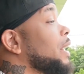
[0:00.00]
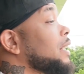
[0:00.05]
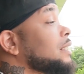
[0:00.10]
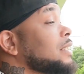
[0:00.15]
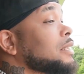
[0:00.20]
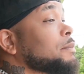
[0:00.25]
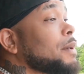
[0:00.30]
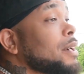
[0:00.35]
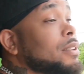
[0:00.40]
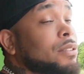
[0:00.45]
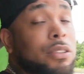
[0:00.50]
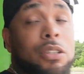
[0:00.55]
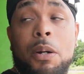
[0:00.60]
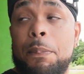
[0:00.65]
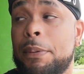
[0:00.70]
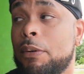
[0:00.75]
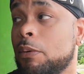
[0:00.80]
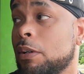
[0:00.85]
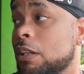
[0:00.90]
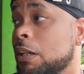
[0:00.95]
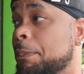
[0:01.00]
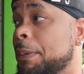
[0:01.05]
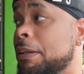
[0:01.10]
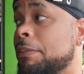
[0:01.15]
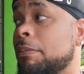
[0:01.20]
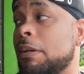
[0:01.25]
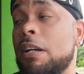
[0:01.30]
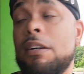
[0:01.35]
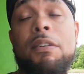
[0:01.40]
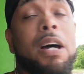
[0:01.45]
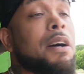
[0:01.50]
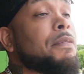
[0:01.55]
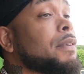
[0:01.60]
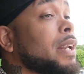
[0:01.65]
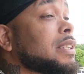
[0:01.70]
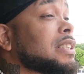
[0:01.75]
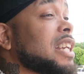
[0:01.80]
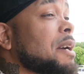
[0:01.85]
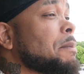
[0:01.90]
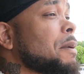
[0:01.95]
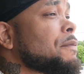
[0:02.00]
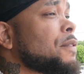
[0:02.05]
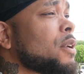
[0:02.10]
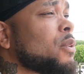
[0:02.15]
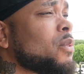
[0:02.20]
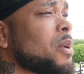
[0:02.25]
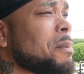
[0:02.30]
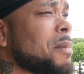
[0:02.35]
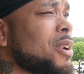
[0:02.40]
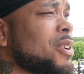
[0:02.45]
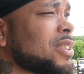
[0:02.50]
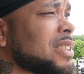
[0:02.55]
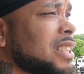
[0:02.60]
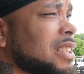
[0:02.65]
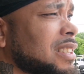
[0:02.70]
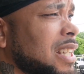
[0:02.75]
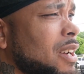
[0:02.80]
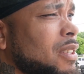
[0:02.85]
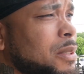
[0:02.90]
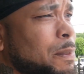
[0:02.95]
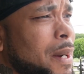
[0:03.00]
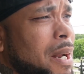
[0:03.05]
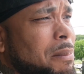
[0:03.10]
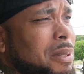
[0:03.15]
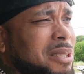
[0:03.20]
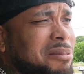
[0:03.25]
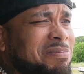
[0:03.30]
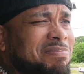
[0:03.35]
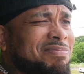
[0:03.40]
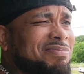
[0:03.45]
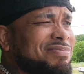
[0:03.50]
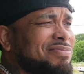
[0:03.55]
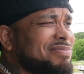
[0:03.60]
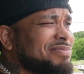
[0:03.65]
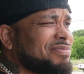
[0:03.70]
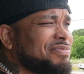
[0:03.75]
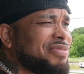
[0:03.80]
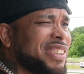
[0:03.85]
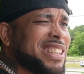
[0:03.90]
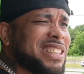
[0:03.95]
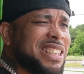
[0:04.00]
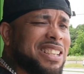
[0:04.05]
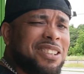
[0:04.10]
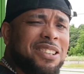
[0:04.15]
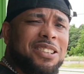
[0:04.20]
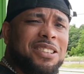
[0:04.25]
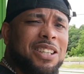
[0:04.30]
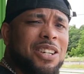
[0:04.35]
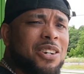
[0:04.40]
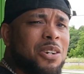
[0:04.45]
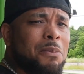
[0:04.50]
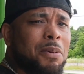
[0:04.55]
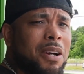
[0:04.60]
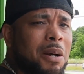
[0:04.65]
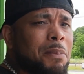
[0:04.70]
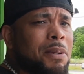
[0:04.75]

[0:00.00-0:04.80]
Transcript: Like this, bro. You up here with good people, man. I feel like I've been fucking with Mo since I was probably 15 years old, bro.